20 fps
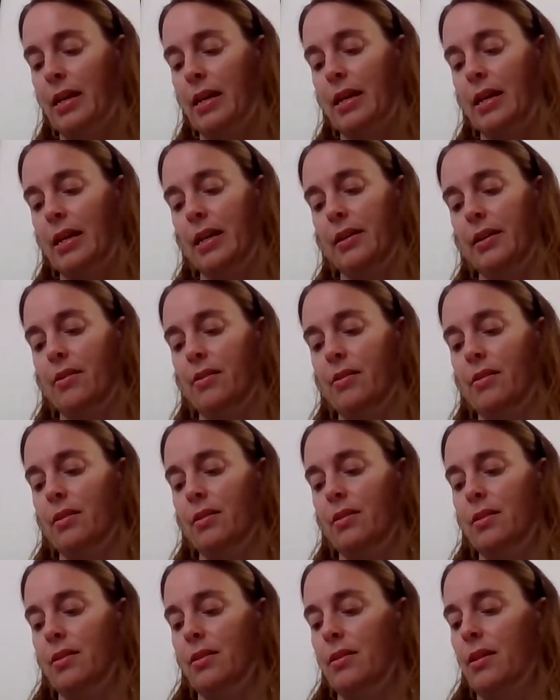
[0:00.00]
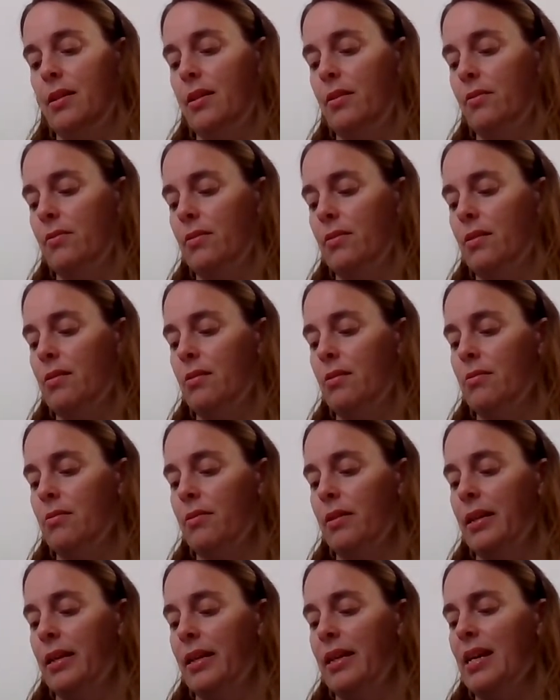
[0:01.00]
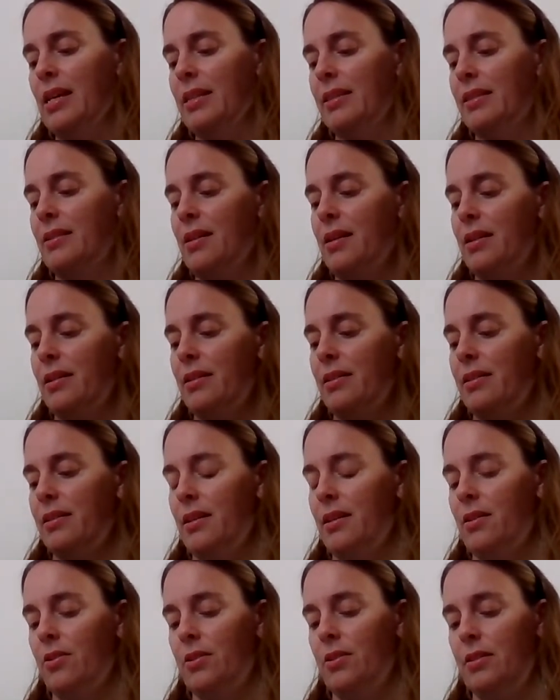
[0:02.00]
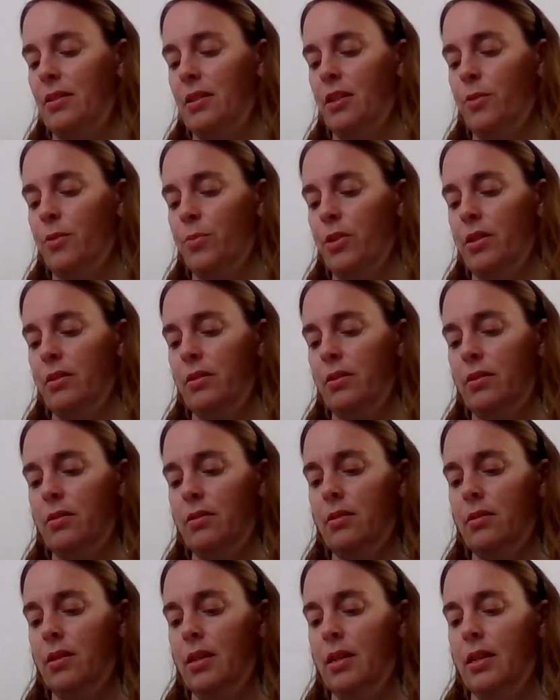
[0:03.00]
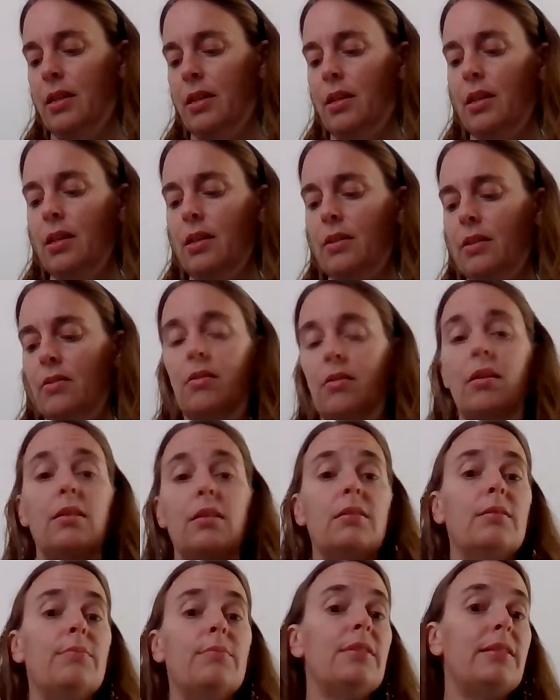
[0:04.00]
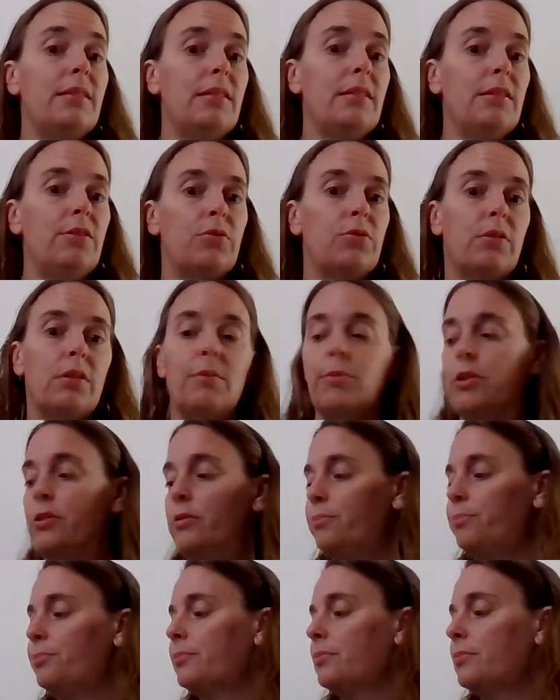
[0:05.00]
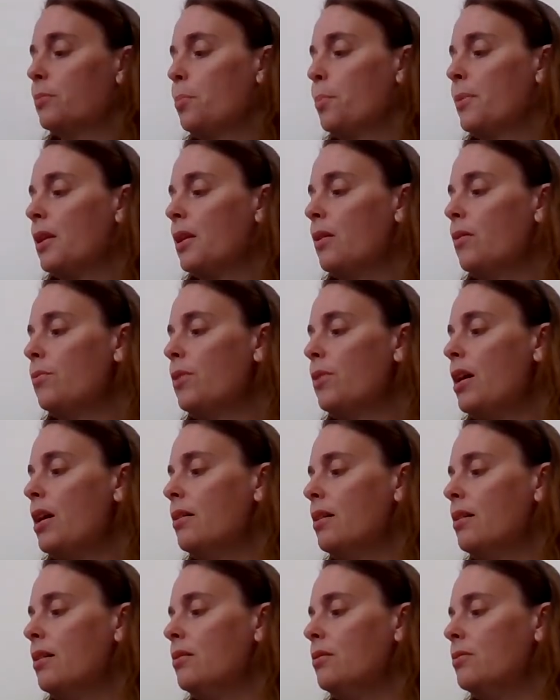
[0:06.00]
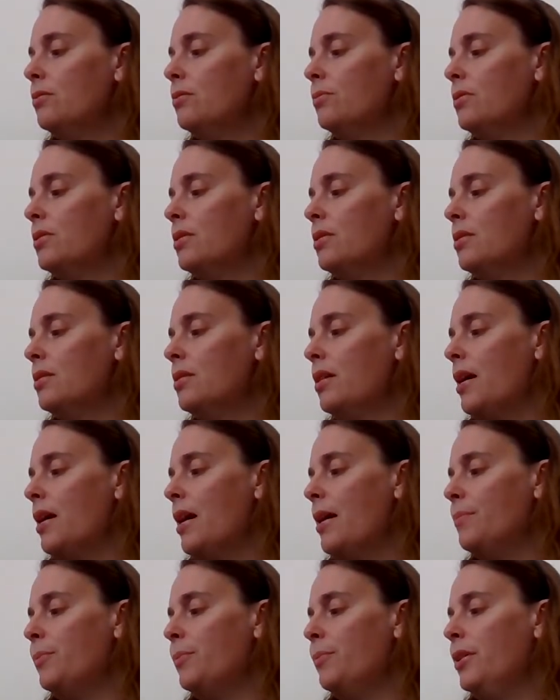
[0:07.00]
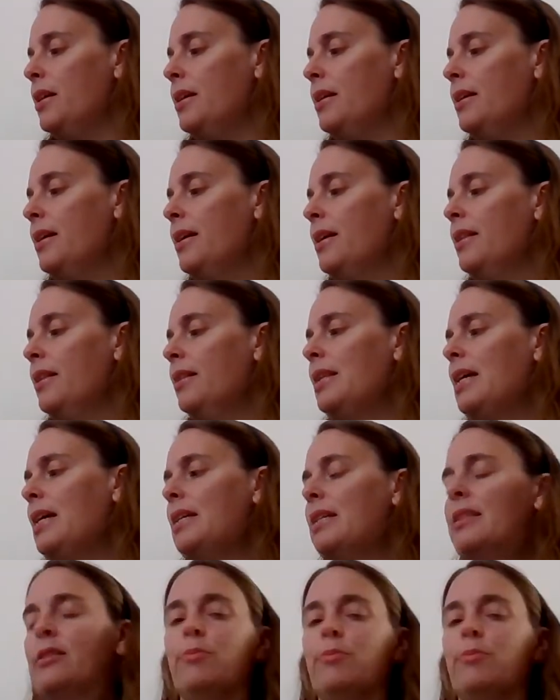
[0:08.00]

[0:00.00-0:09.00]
He nods his head along. He's not a scary sea monster. He's an awesome sea drummer. Rock on, says Captain Pete. Thanks,